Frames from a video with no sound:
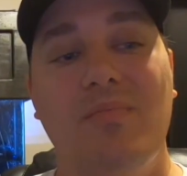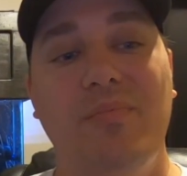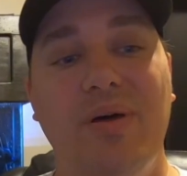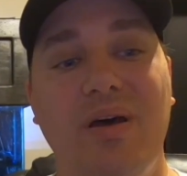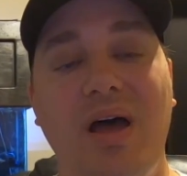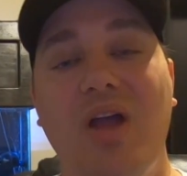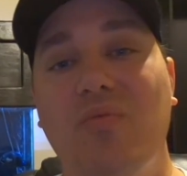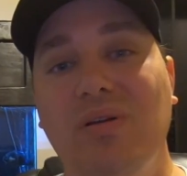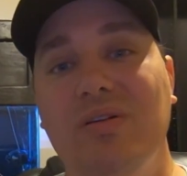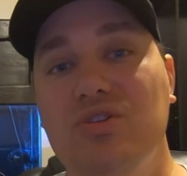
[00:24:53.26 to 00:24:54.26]
But uh, I
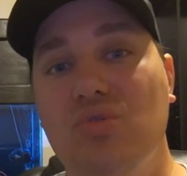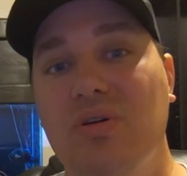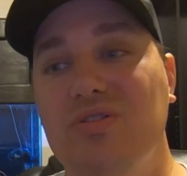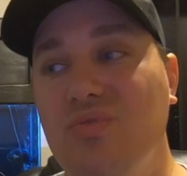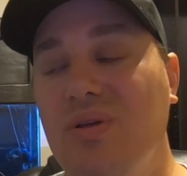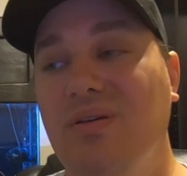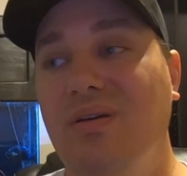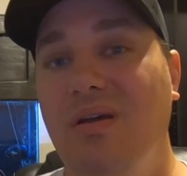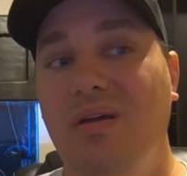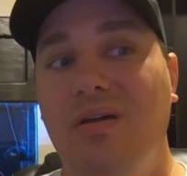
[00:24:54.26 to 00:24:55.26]
really enjoy doing
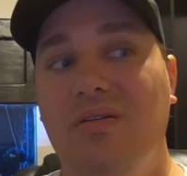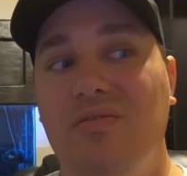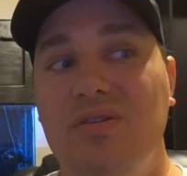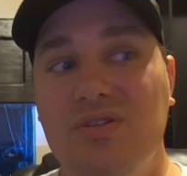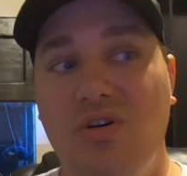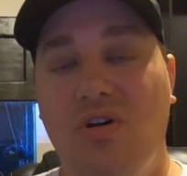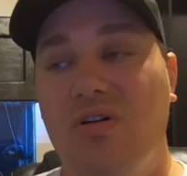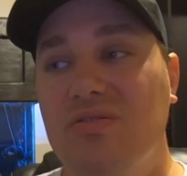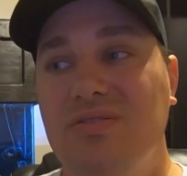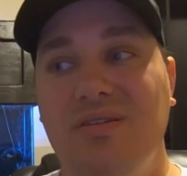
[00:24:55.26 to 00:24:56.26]
these
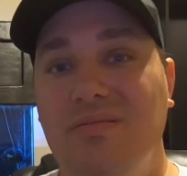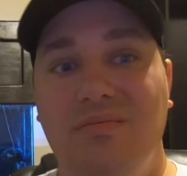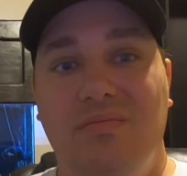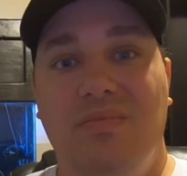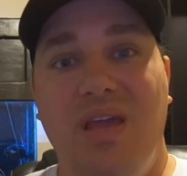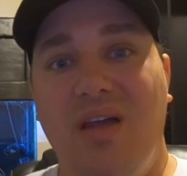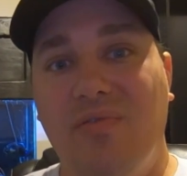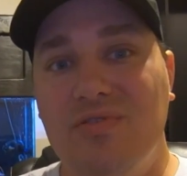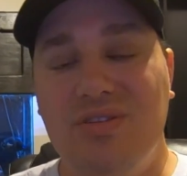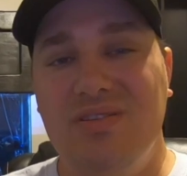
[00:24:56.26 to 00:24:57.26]
cars that the
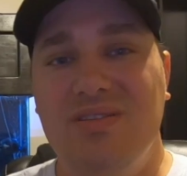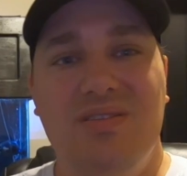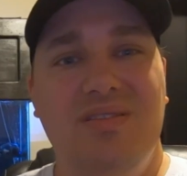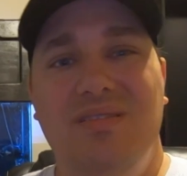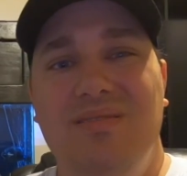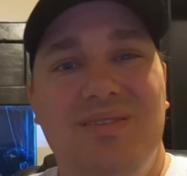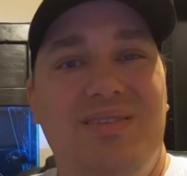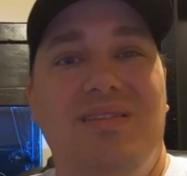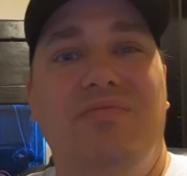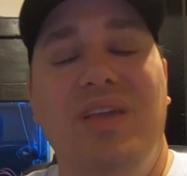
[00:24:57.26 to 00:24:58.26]
average, this is, this
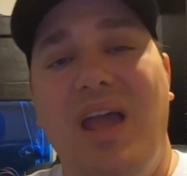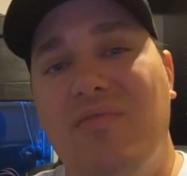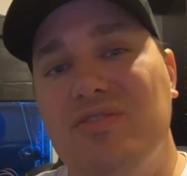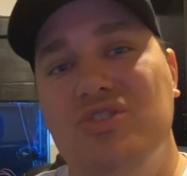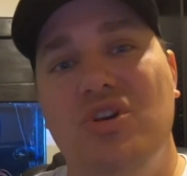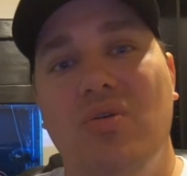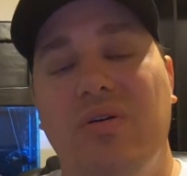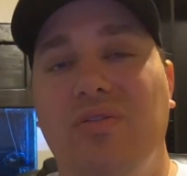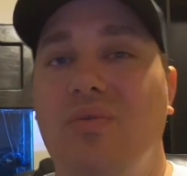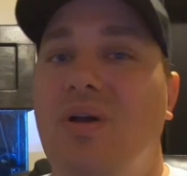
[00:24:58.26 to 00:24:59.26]
is stuff the average Joe
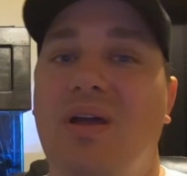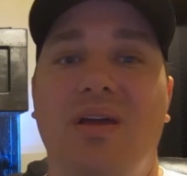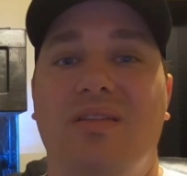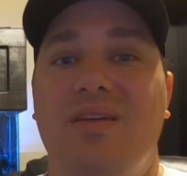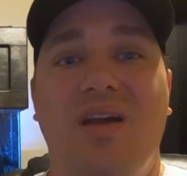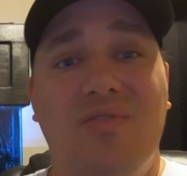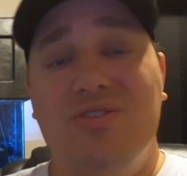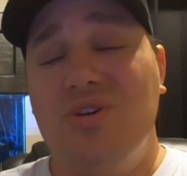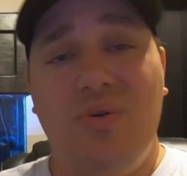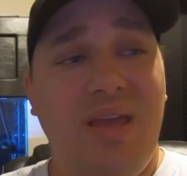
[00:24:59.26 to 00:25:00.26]
can do. The
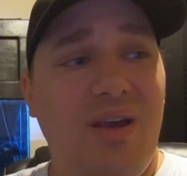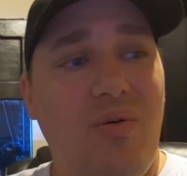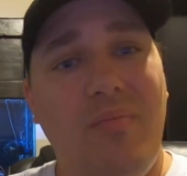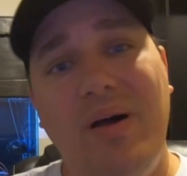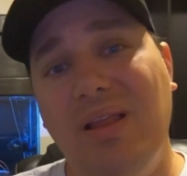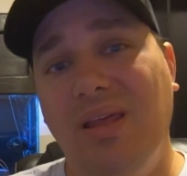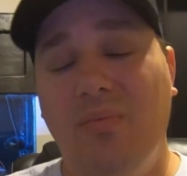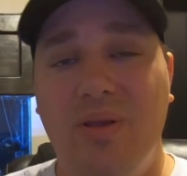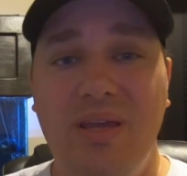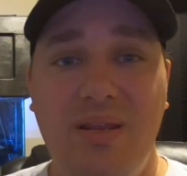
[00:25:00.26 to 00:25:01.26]
average Joe can't go out and buy a
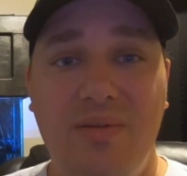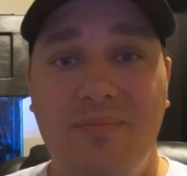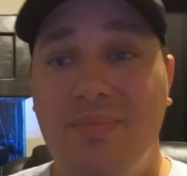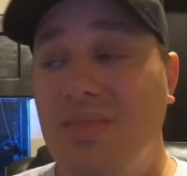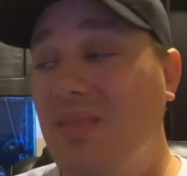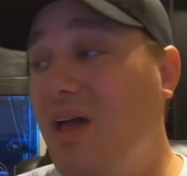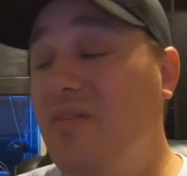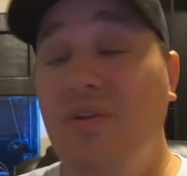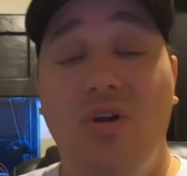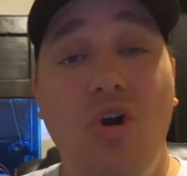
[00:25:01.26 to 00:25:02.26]
Lamborghini, not even a